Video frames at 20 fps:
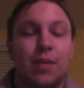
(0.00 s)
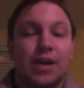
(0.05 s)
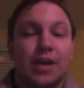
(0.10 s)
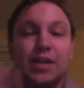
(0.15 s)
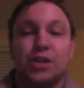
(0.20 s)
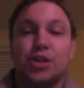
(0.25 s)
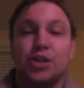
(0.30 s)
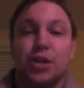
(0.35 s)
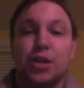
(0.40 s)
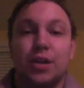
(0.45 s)

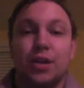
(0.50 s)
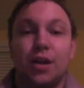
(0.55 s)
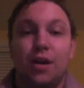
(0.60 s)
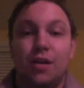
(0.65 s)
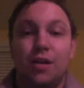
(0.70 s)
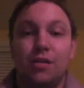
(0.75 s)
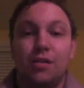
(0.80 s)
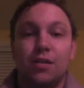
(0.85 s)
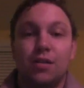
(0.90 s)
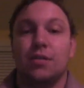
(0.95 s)
Maggie
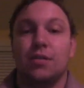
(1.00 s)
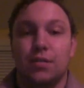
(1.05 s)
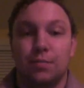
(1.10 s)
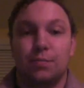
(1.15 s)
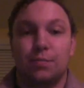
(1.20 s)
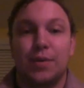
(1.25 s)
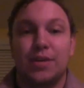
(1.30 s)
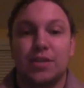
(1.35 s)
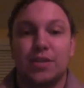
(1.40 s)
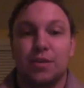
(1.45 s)
Gyllenhaal,
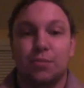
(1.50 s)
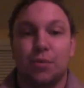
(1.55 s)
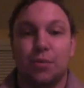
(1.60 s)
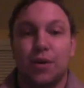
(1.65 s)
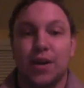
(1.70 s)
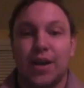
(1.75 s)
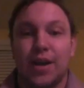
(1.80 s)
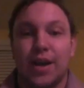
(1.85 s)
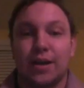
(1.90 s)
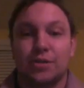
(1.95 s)
Best
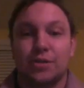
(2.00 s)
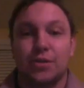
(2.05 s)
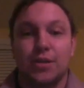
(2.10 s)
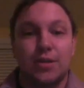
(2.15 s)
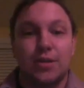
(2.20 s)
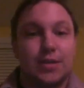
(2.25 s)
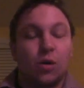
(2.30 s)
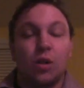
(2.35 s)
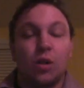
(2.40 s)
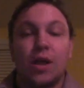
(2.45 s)
Supporting
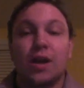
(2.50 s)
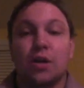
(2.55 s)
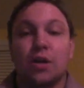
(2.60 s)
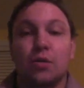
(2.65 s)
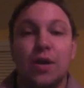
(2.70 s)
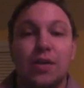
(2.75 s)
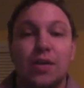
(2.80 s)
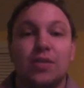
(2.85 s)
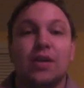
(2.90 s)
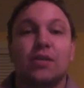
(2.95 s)
Actress. So a lot
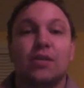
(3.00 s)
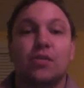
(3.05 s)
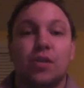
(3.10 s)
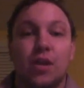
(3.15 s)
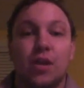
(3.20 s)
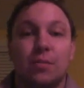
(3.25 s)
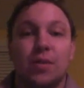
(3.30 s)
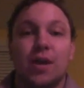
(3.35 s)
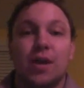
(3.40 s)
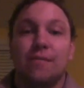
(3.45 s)
of great things
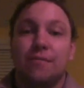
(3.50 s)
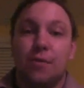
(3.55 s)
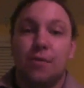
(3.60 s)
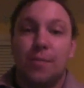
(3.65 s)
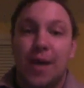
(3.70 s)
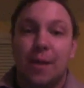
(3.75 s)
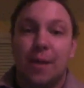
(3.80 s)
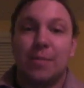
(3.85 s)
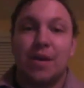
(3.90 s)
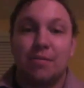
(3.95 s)
are coming up
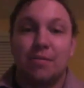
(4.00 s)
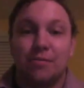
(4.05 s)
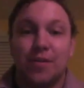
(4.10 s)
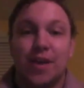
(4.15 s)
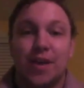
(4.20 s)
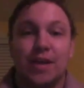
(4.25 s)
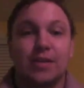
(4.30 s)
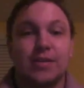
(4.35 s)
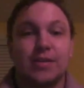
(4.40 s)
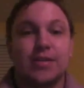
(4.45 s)
for Batman
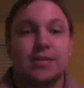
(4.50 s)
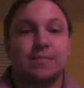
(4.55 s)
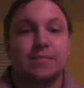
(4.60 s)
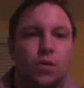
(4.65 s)
fans.